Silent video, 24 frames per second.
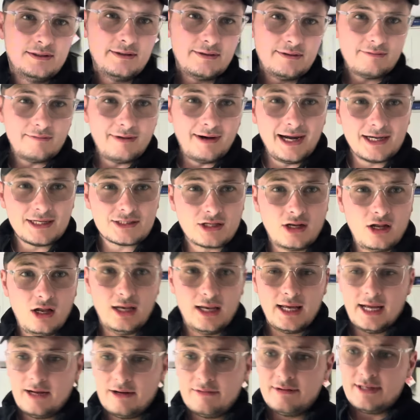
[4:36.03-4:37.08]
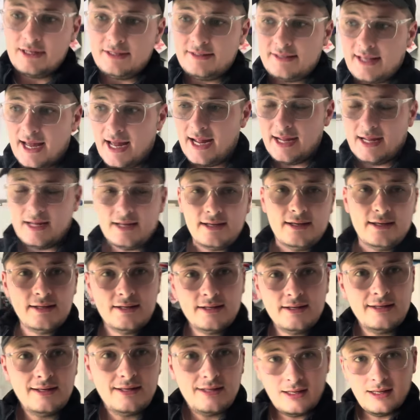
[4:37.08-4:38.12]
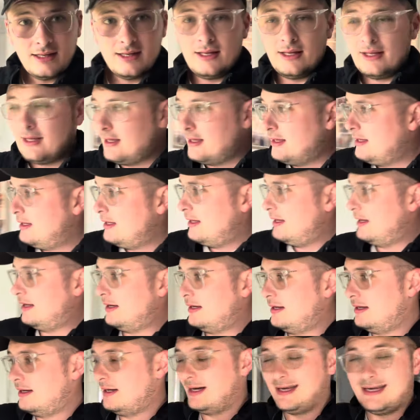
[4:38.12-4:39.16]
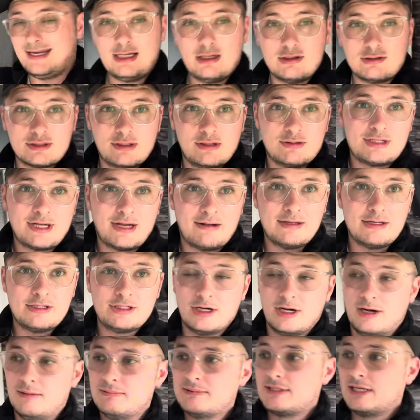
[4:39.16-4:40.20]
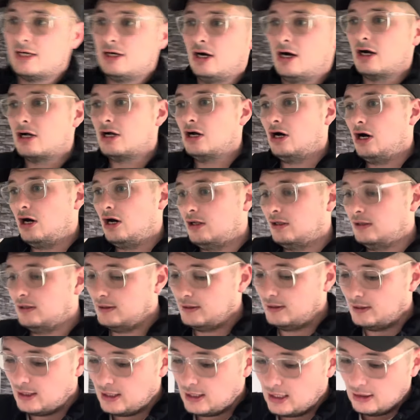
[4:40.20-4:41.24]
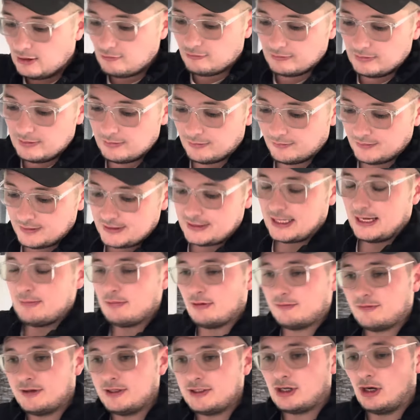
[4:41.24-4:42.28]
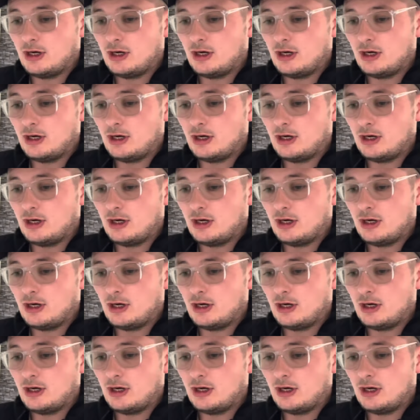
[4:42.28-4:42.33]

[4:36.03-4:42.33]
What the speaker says: Right, it's a lot later in the day. I didn't go to no charity shops. I got a call from my brother saying, I'm off on this